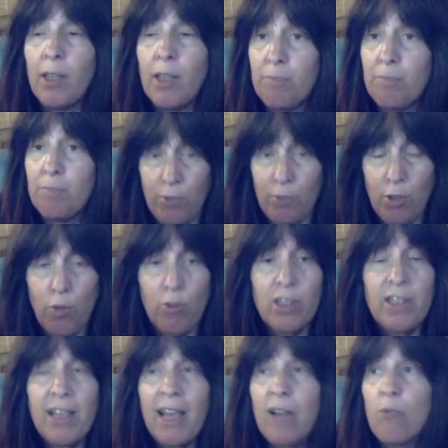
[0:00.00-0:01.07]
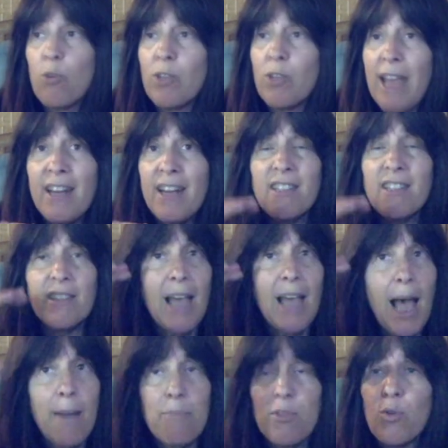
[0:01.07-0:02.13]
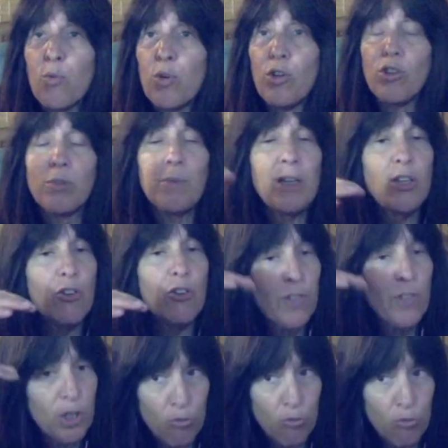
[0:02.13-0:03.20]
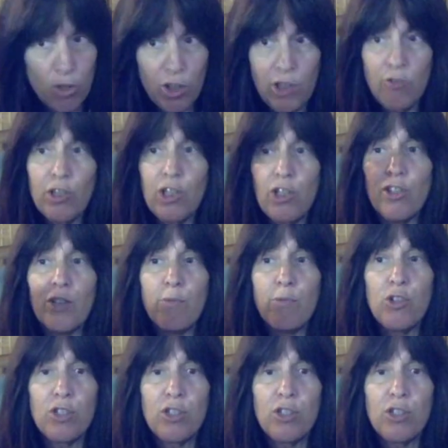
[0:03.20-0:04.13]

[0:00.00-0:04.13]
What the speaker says: Yep, towards 10, where 10 is the top of the world. I mean, you're feeling really, really good.